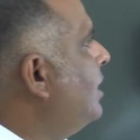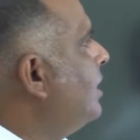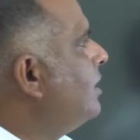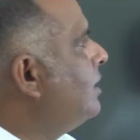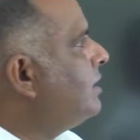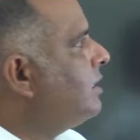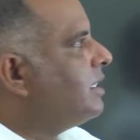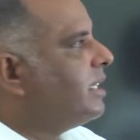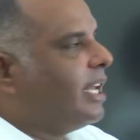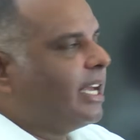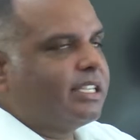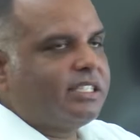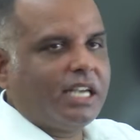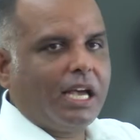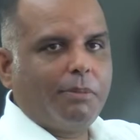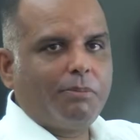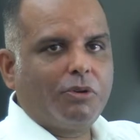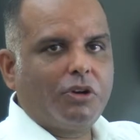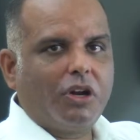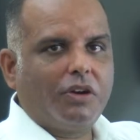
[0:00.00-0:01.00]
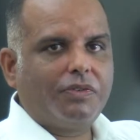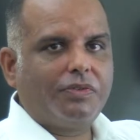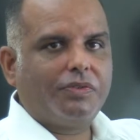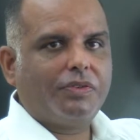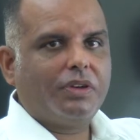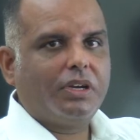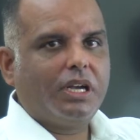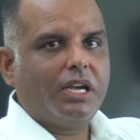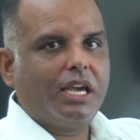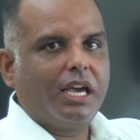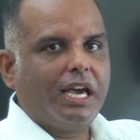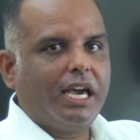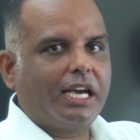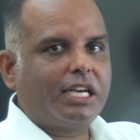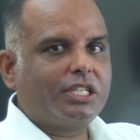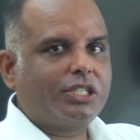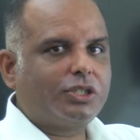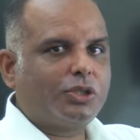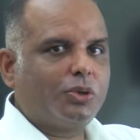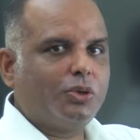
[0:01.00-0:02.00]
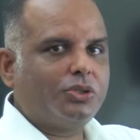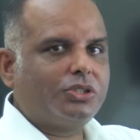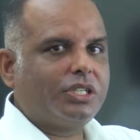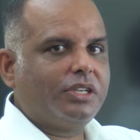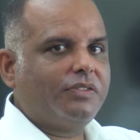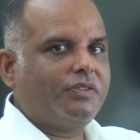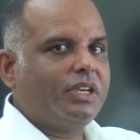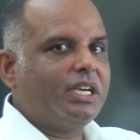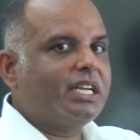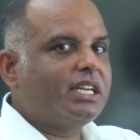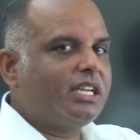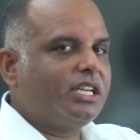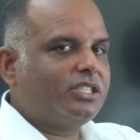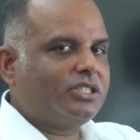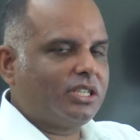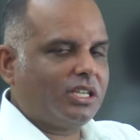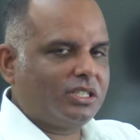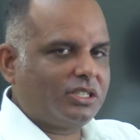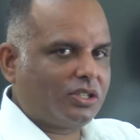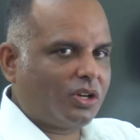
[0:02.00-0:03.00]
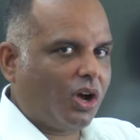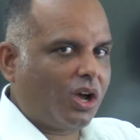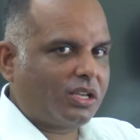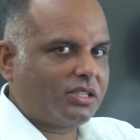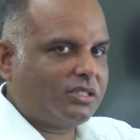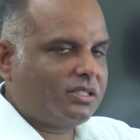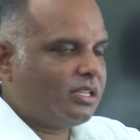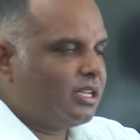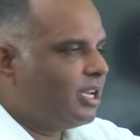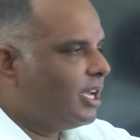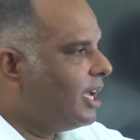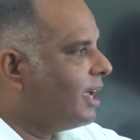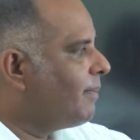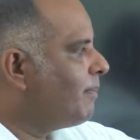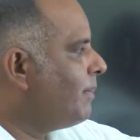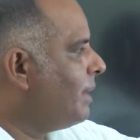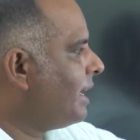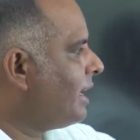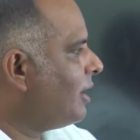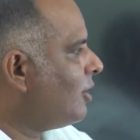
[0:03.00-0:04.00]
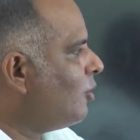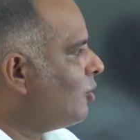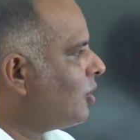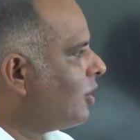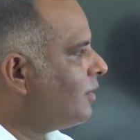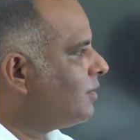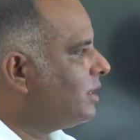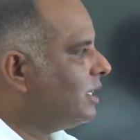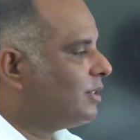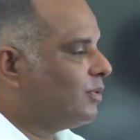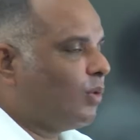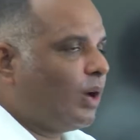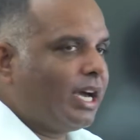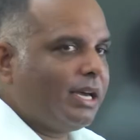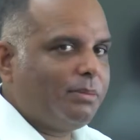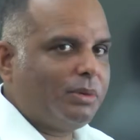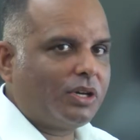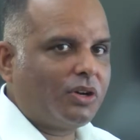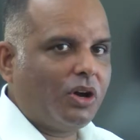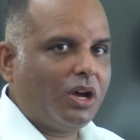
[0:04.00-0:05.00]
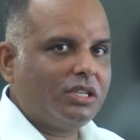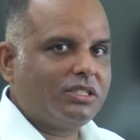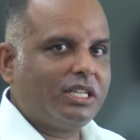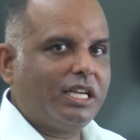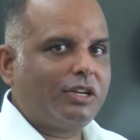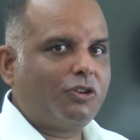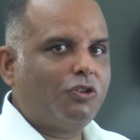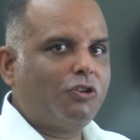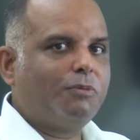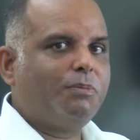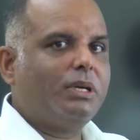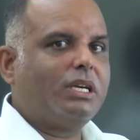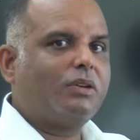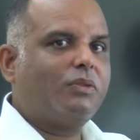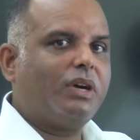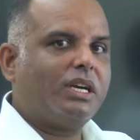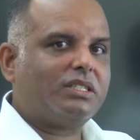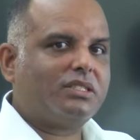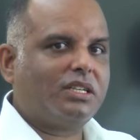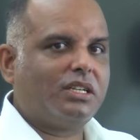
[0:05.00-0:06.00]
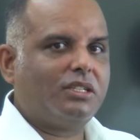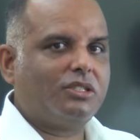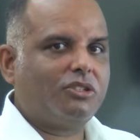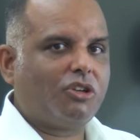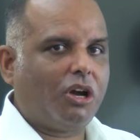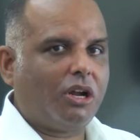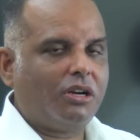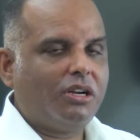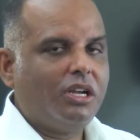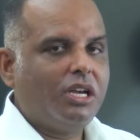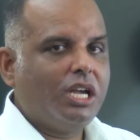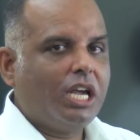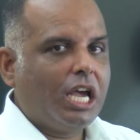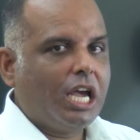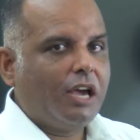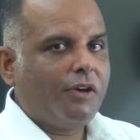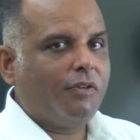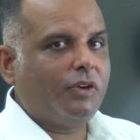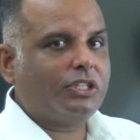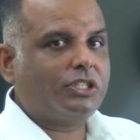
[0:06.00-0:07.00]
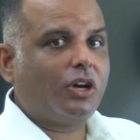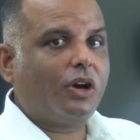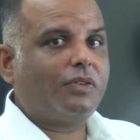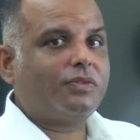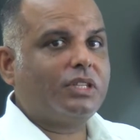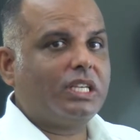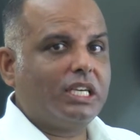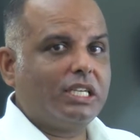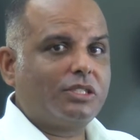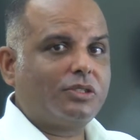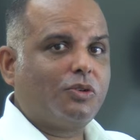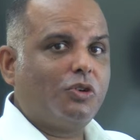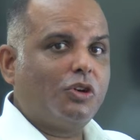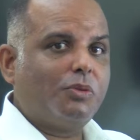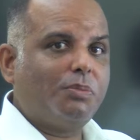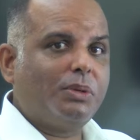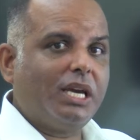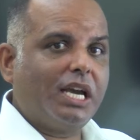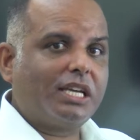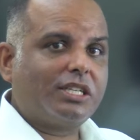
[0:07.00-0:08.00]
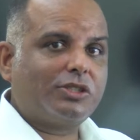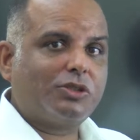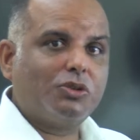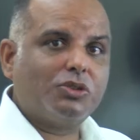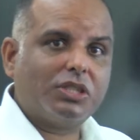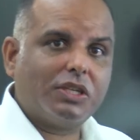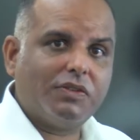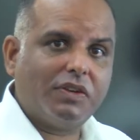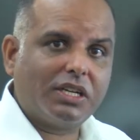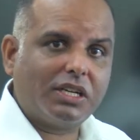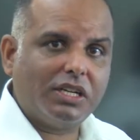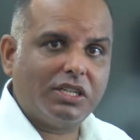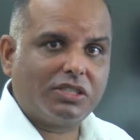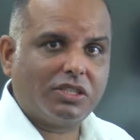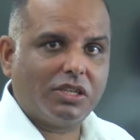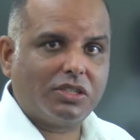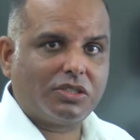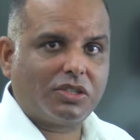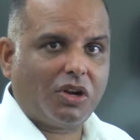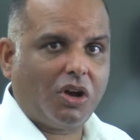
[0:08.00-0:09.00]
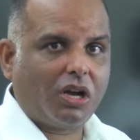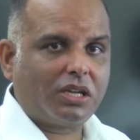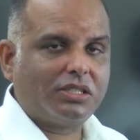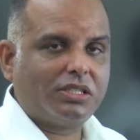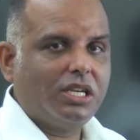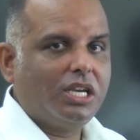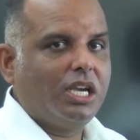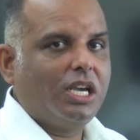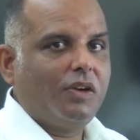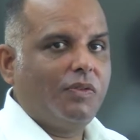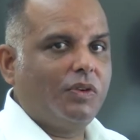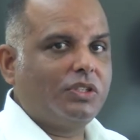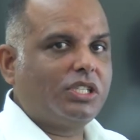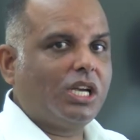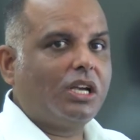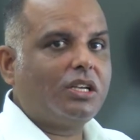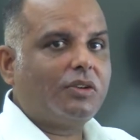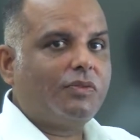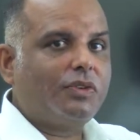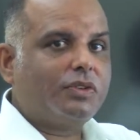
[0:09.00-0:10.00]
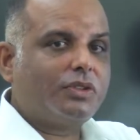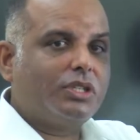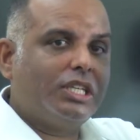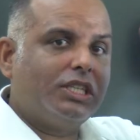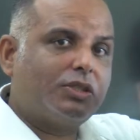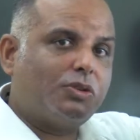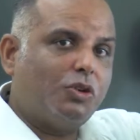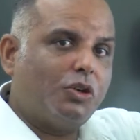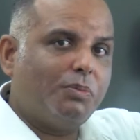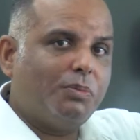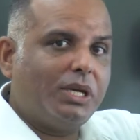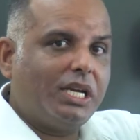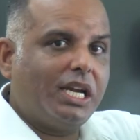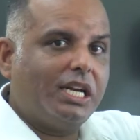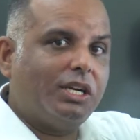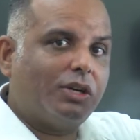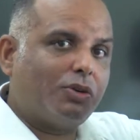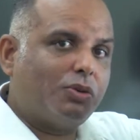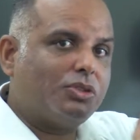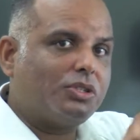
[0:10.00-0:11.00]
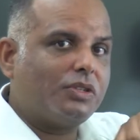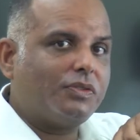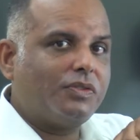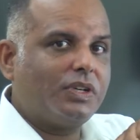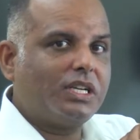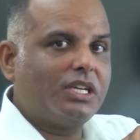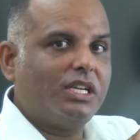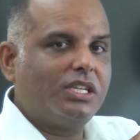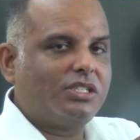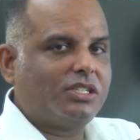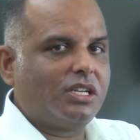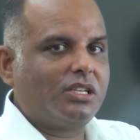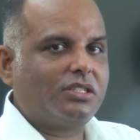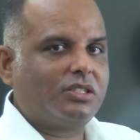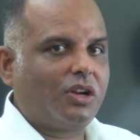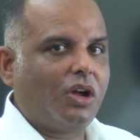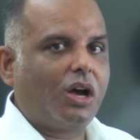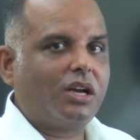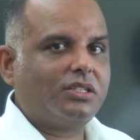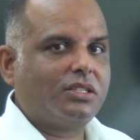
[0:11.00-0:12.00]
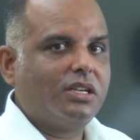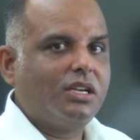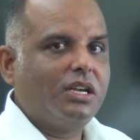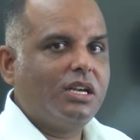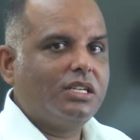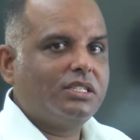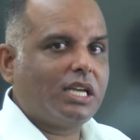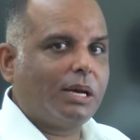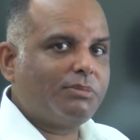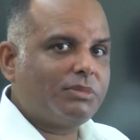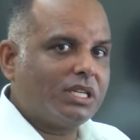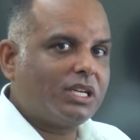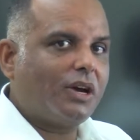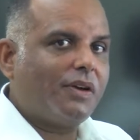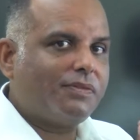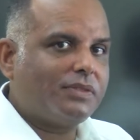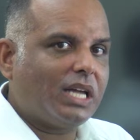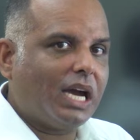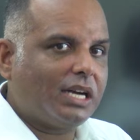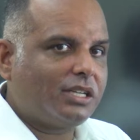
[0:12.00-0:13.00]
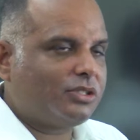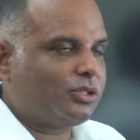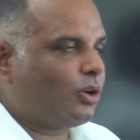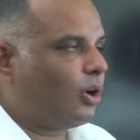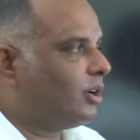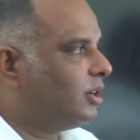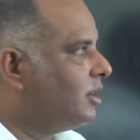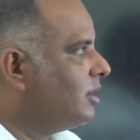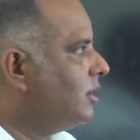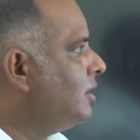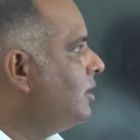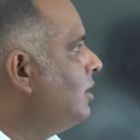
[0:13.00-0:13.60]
This is an example of extrusive igneous rocks. Make a note of this. Why? Because there could be questions on which of these could be extrusive igneous rocks, which of these could be intrusive igneous rocks, something of that sort,